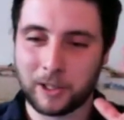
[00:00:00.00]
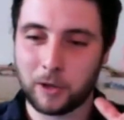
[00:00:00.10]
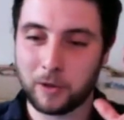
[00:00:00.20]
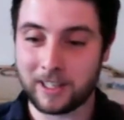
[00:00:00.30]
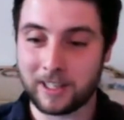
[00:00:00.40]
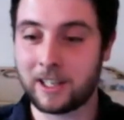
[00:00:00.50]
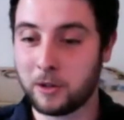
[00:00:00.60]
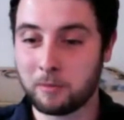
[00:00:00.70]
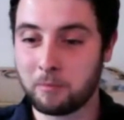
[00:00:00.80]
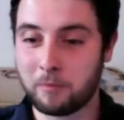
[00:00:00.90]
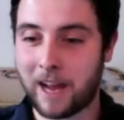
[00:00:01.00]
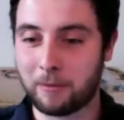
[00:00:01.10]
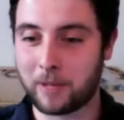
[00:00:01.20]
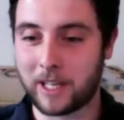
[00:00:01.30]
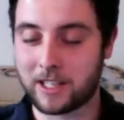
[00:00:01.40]
you can
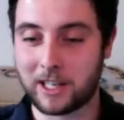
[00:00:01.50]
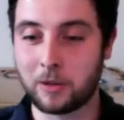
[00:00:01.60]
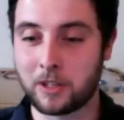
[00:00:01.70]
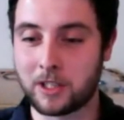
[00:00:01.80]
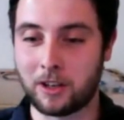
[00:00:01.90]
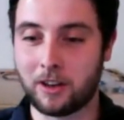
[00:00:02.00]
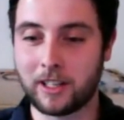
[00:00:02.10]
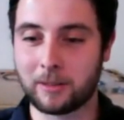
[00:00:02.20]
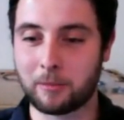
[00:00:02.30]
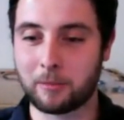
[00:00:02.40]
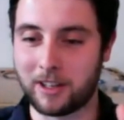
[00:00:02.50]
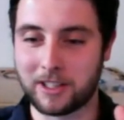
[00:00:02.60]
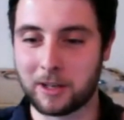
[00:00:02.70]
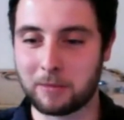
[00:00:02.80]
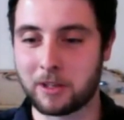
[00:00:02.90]
have be as skilled as you like, but
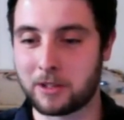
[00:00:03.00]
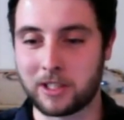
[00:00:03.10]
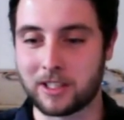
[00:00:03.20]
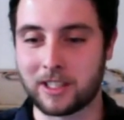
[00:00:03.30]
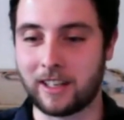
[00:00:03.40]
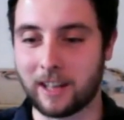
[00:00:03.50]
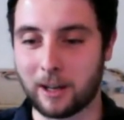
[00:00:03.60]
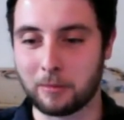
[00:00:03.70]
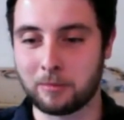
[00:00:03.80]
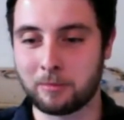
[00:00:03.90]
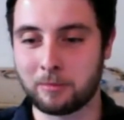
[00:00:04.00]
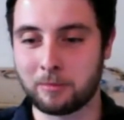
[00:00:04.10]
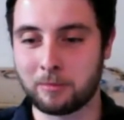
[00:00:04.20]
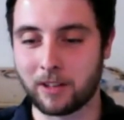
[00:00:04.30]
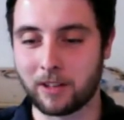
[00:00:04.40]
sometimes you just need that bit
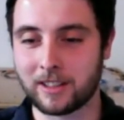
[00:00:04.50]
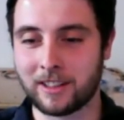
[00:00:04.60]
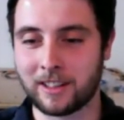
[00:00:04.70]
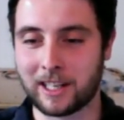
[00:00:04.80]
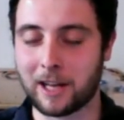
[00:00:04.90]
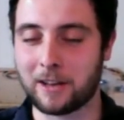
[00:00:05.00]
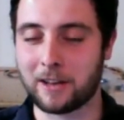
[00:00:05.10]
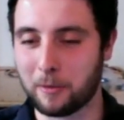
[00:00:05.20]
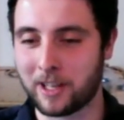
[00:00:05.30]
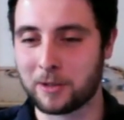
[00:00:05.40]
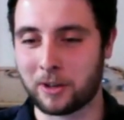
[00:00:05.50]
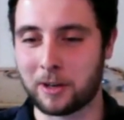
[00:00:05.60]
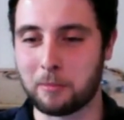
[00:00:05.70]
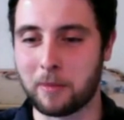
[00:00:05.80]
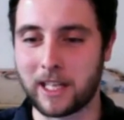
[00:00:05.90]
of luck, and that, that that's what
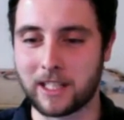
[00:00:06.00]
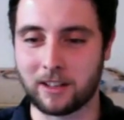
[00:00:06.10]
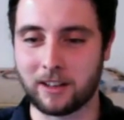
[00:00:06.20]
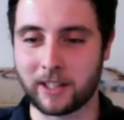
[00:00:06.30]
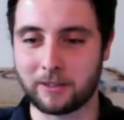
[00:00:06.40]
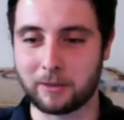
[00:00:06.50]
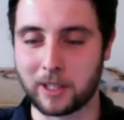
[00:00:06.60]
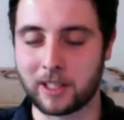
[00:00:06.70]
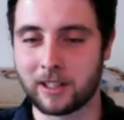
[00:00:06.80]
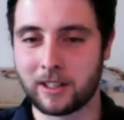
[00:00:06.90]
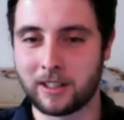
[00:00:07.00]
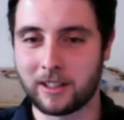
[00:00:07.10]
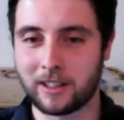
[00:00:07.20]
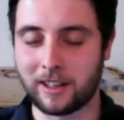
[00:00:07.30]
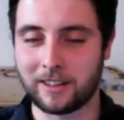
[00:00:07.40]
kind of makes it, I think, for me.
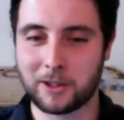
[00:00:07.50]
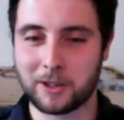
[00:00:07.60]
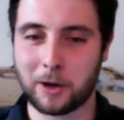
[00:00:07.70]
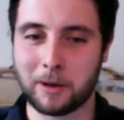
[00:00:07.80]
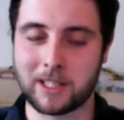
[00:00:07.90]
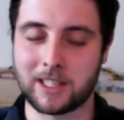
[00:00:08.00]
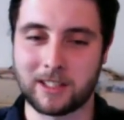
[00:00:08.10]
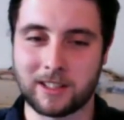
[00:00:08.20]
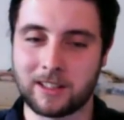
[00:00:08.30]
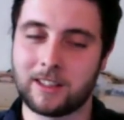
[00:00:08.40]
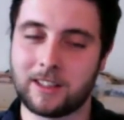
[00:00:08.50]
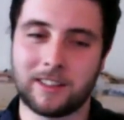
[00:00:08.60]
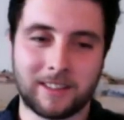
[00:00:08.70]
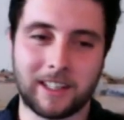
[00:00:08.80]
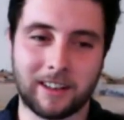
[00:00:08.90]
That time lapse is
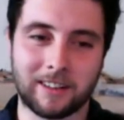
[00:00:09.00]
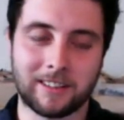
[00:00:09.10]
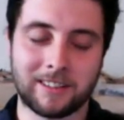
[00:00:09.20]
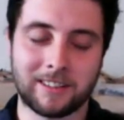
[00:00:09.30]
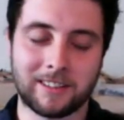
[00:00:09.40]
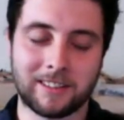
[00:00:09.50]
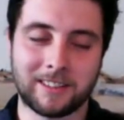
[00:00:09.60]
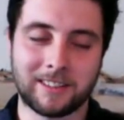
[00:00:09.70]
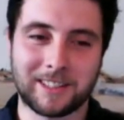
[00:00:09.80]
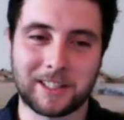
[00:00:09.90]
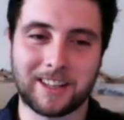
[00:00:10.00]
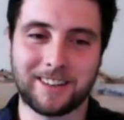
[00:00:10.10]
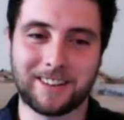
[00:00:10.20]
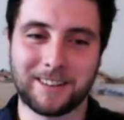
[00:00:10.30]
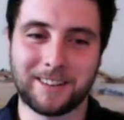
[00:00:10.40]
yeah, it's
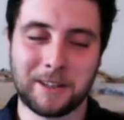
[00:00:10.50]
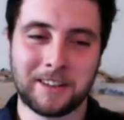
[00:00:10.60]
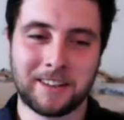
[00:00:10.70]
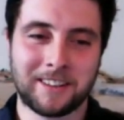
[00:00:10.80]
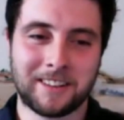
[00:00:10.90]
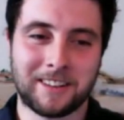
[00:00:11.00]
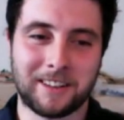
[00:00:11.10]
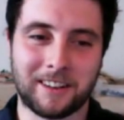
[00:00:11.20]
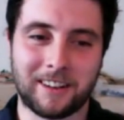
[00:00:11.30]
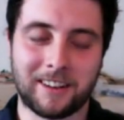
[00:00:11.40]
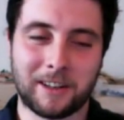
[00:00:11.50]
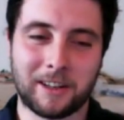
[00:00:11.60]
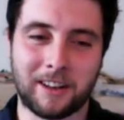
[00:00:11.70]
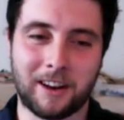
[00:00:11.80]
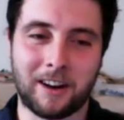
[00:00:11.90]
uh,
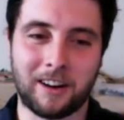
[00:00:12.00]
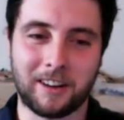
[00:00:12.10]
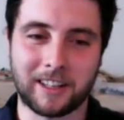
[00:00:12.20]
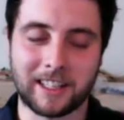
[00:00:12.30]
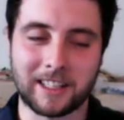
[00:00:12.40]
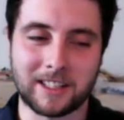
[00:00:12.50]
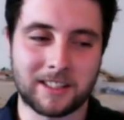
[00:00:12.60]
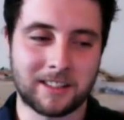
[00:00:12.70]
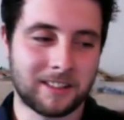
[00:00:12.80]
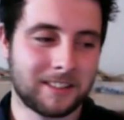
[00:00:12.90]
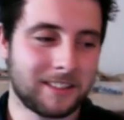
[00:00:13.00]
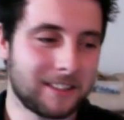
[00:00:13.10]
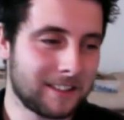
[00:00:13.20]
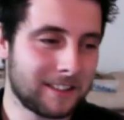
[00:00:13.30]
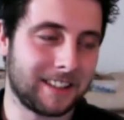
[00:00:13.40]
an art that is.
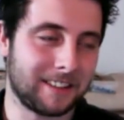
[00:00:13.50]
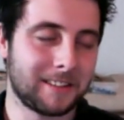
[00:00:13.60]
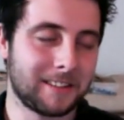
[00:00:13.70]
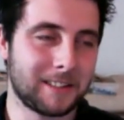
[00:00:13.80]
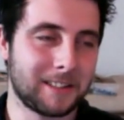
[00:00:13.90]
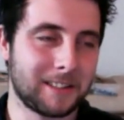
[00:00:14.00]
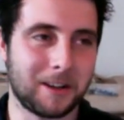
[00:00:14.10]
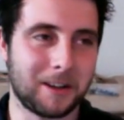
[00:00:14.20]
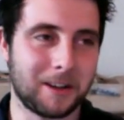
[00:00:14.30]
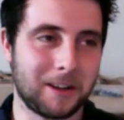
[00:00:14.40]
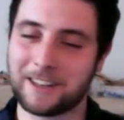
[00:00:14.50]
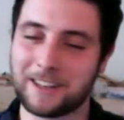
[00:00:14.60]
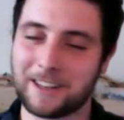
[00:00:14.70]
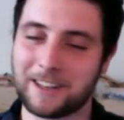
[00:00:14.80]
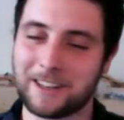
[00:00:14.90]
Yeah, I don't know. I
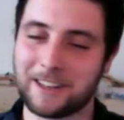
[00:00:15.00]
don't